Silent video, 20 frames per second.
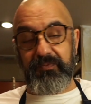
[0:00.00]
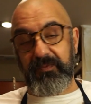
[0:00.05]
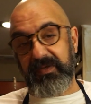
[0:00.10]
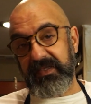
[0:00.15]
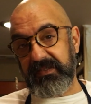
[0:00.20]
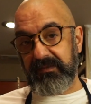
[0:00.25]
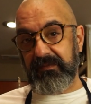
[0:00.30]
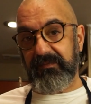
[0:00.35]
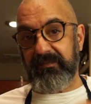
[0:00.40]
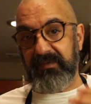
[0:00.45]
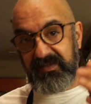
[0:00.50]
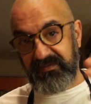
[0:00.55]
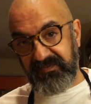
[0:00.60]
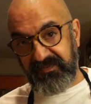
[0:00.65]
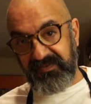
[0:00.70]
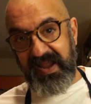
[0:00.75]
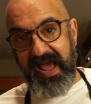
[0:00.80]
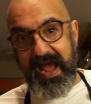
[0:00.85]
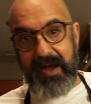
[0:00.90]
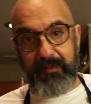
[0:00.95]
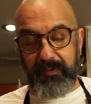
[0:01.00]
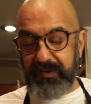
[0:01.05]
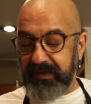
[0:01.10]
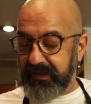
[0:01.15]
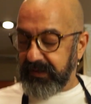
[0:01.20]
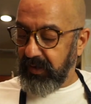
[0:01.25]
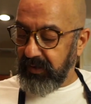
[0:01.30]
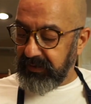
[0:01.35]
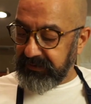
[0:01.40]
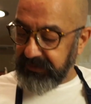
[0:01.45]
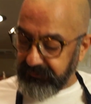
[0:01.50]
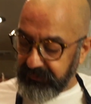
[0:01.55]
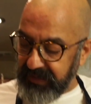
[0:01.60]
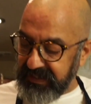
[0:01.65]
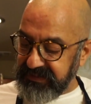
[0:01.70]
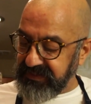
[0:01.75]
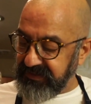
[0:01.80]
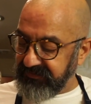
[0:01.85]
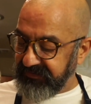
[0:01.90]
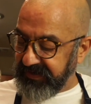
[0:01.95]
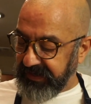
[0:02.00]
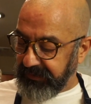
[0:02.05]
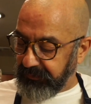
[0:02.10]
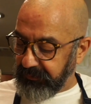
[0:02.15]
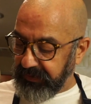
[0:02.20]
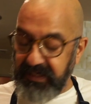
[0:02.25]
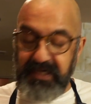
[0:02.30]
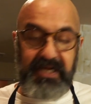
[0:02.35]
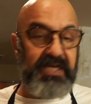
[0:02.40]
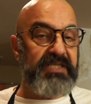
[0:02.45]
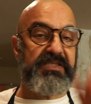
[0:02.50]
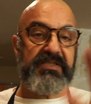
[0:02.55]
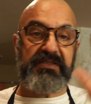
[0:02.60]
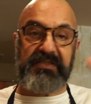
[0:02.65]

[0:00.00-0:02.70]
with flour and all the rest of the ingredients,